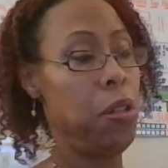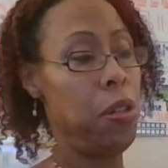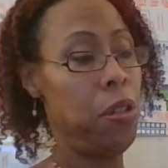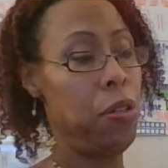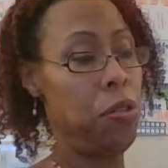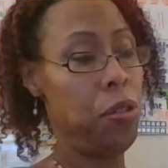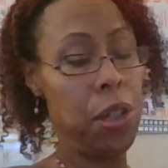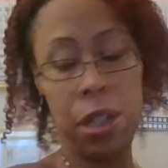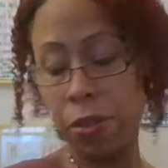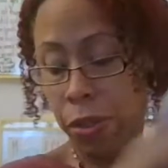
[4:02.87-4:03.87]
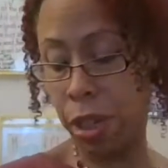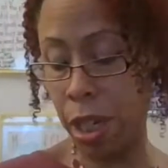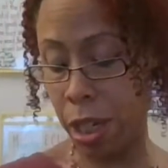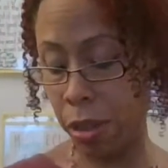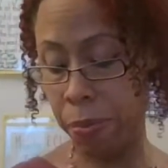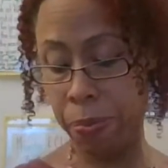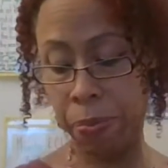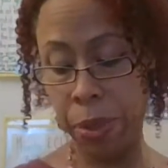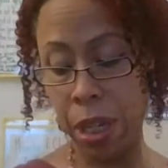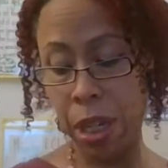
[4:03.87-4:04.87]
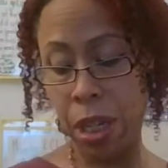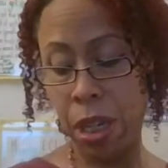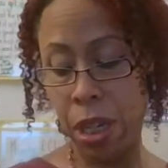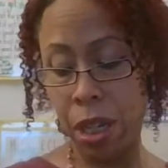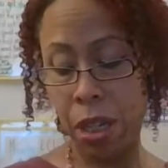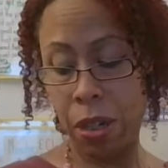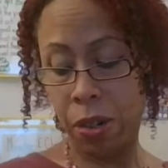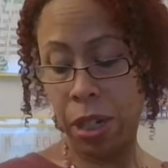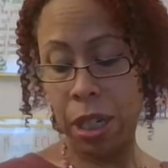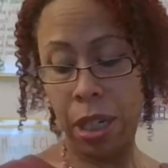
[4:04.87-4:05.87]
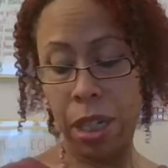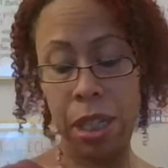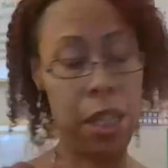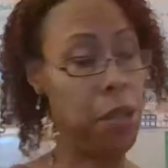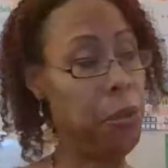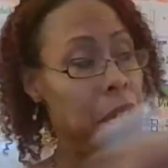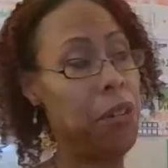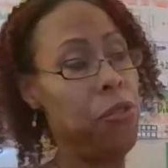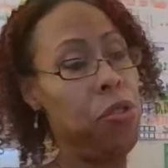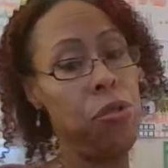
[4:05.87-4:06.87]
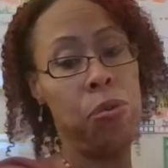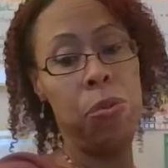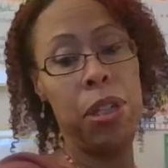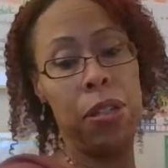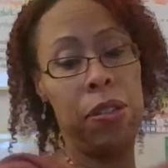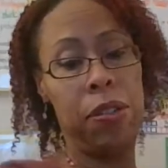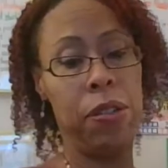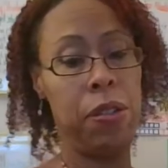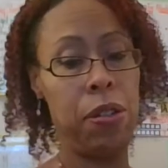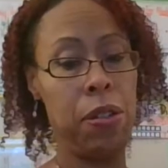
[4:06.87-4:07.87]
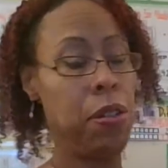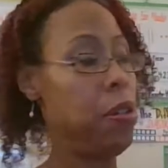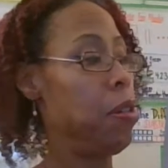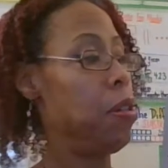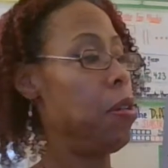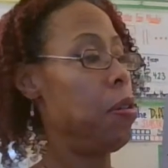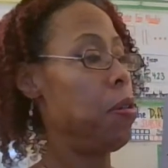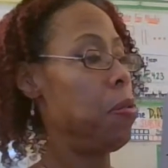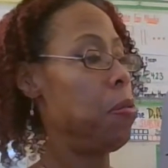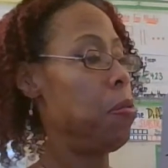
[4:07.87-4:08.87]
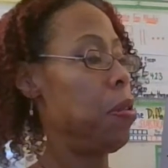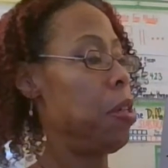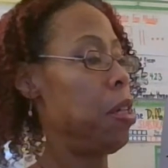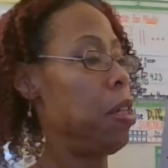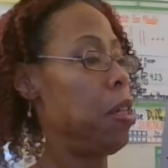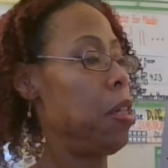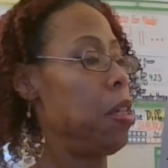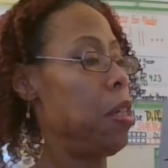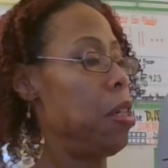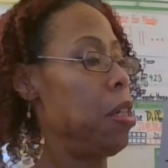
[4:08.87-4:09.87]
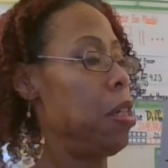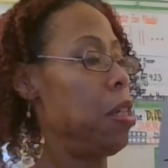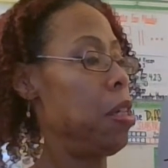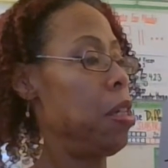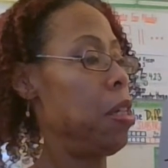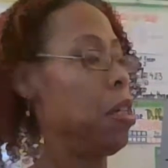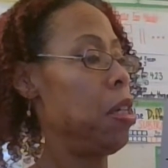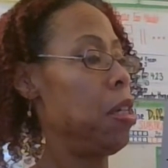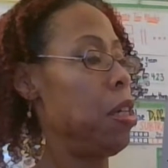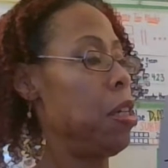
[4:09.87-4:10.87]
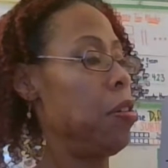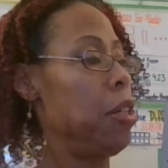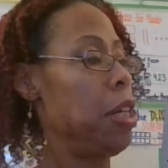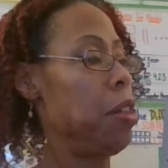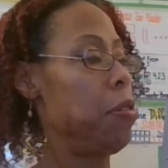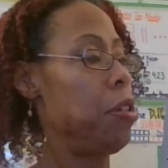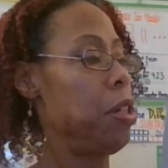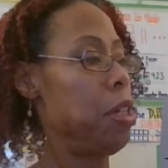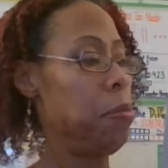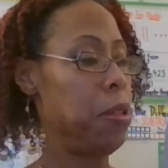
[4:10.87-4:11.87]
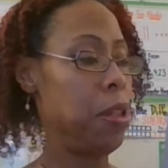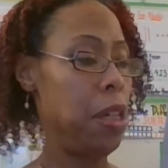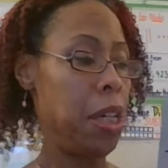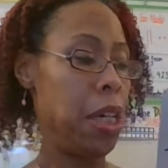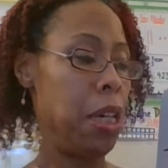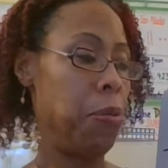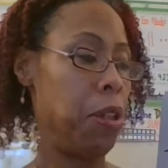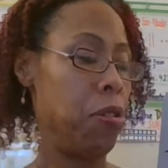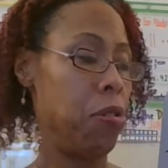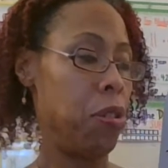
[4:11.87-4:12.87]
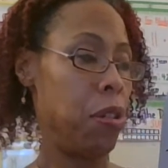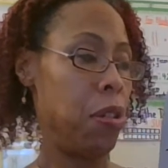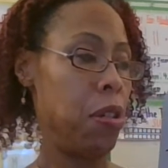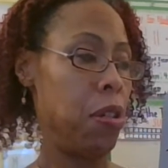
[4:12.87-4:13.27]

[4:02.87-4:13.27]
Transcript: Let's try a different color. All right, and then we have 2 ones. 1, underline it 3 times, and we're going to draw